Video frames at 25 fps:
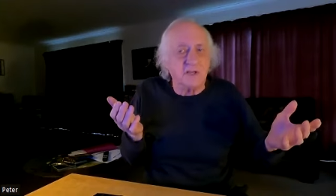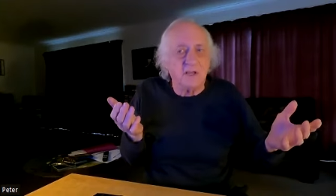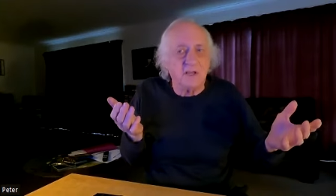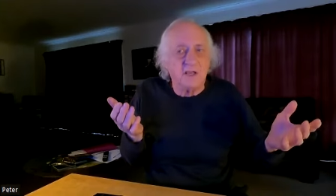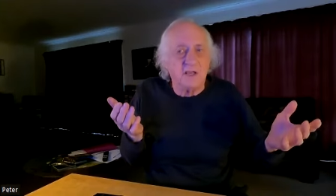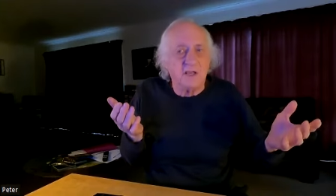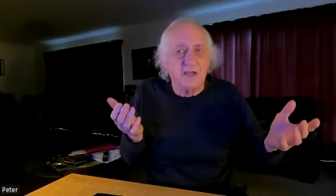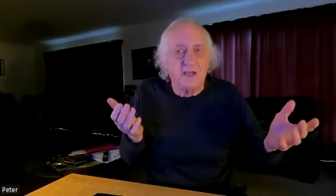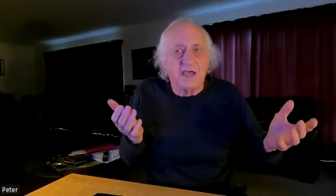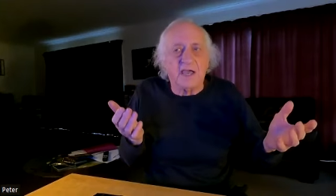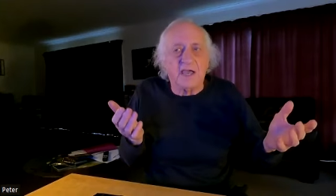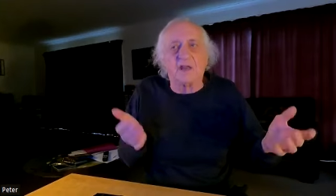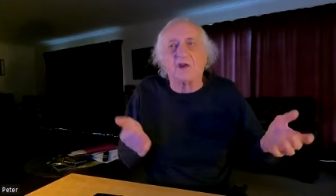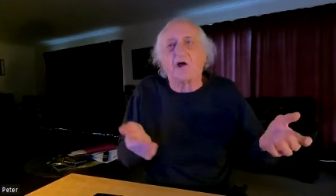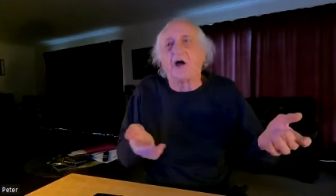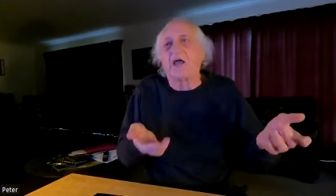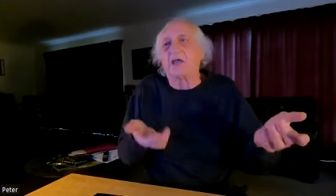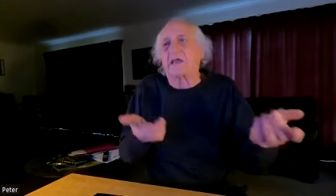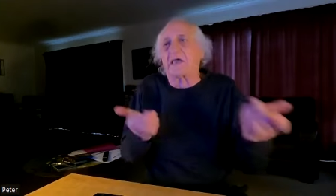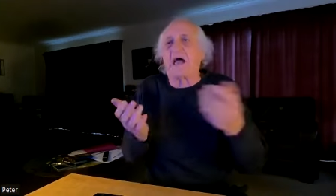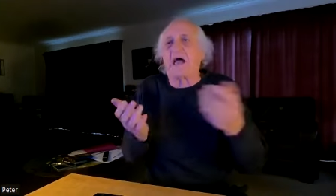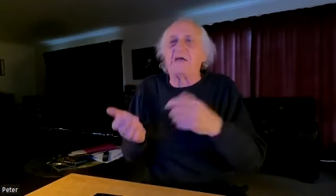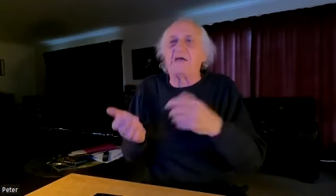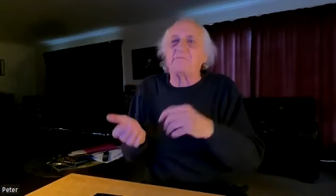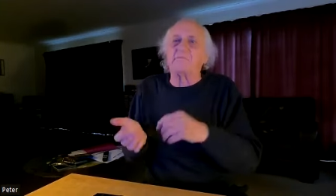And I
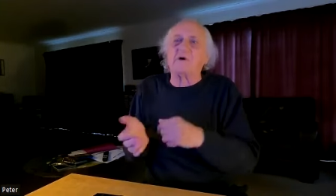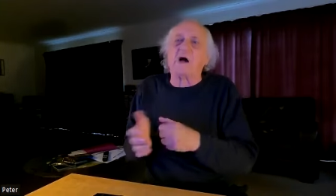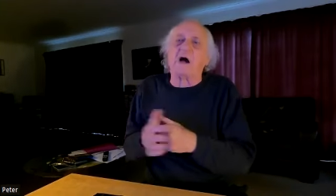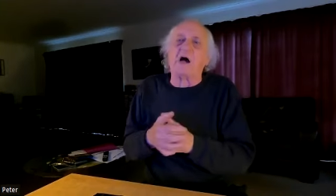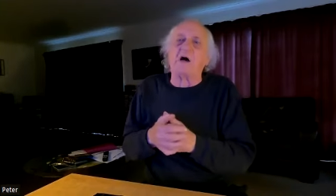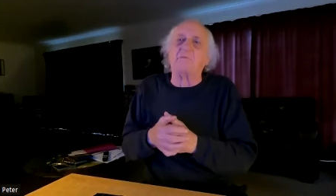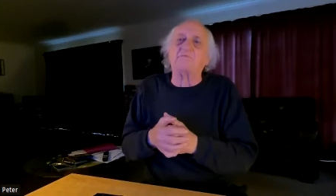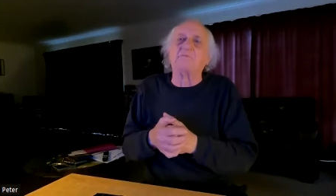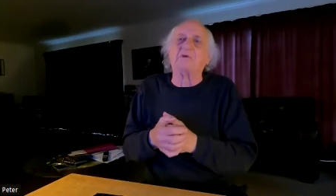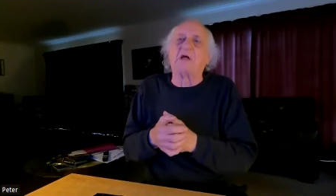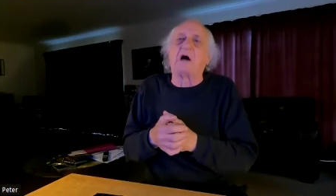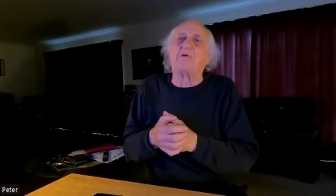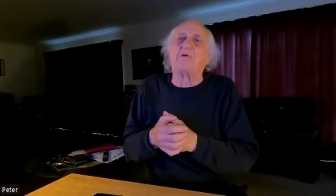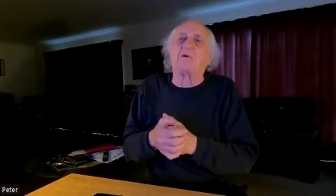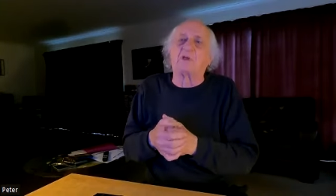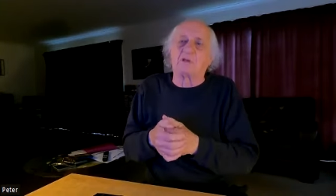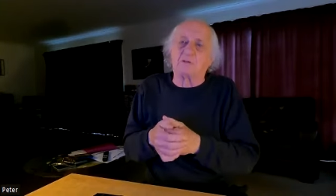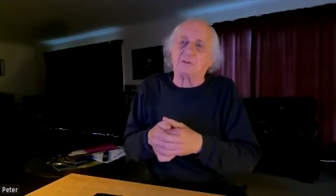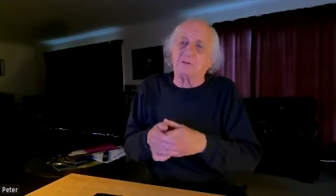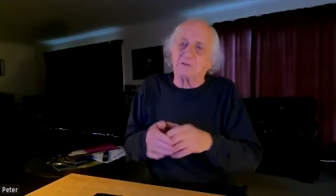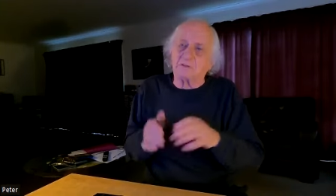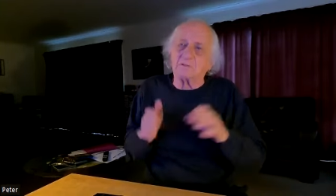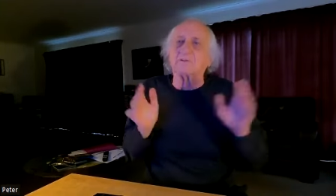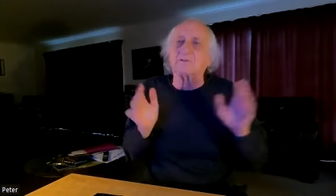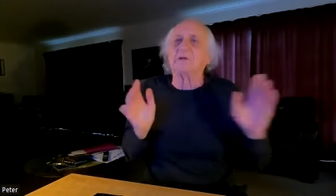came home knowing
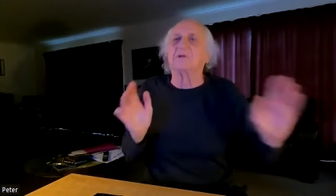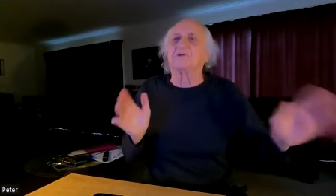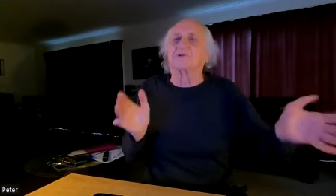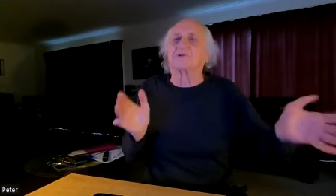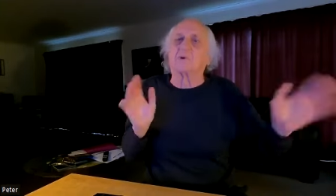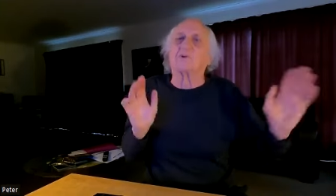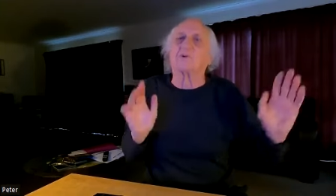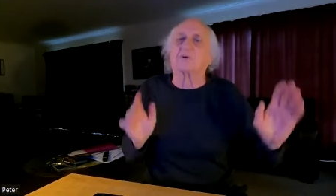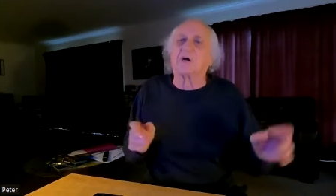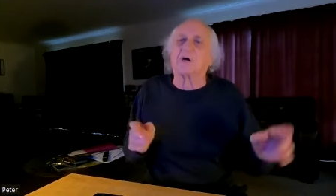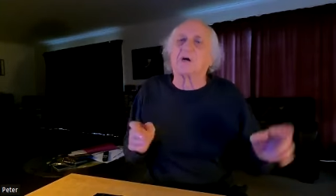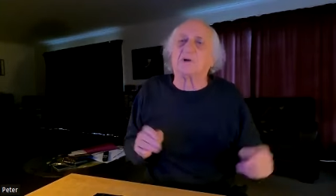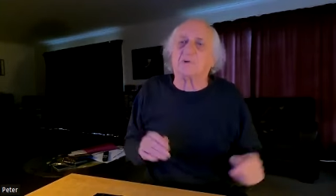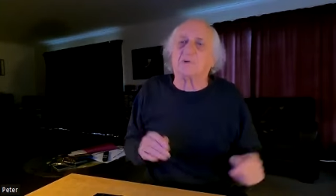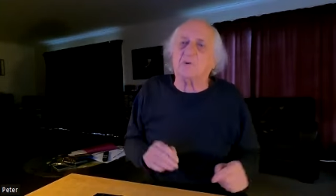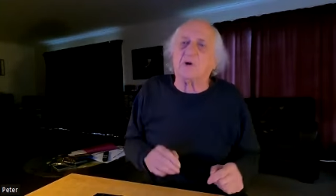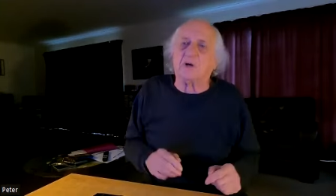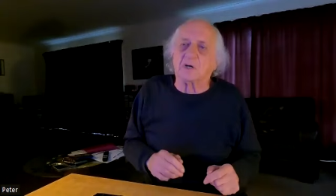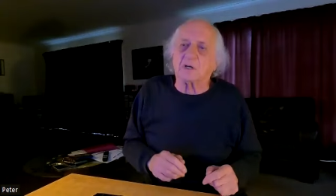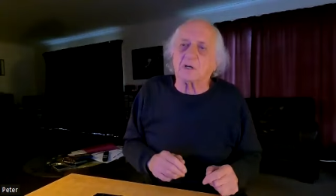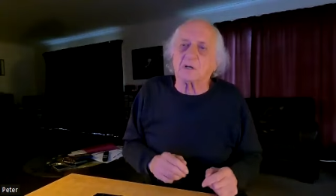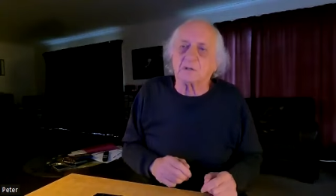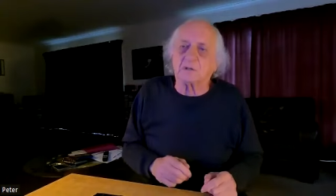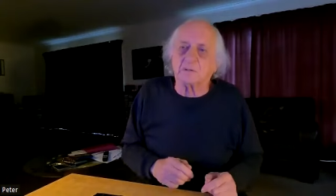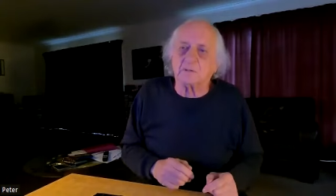it's all going to work
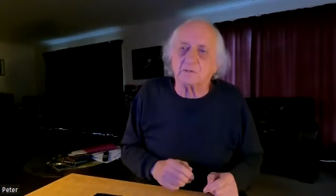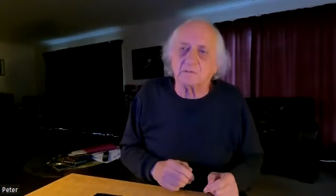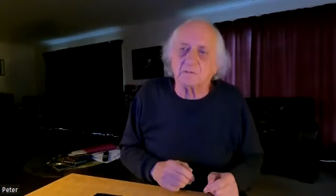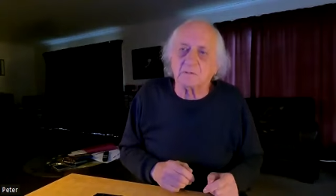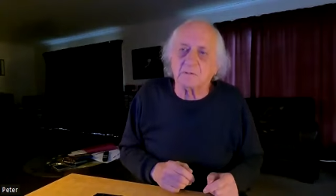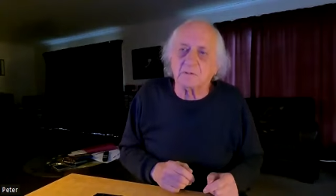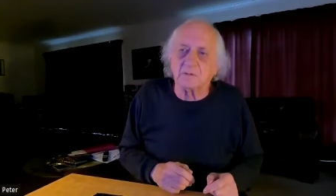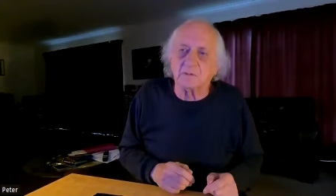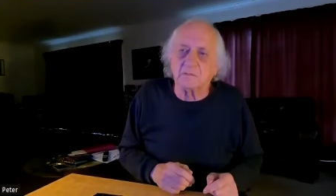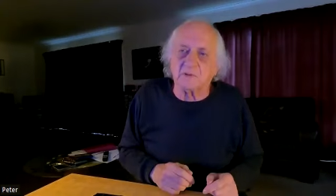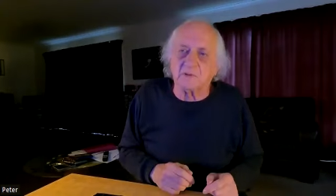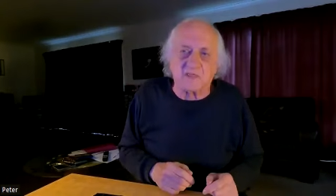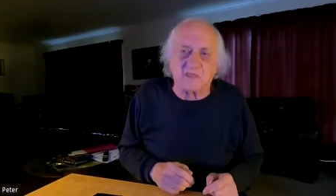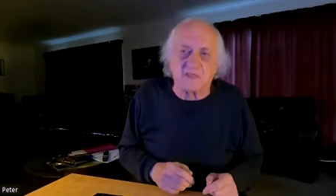without uh,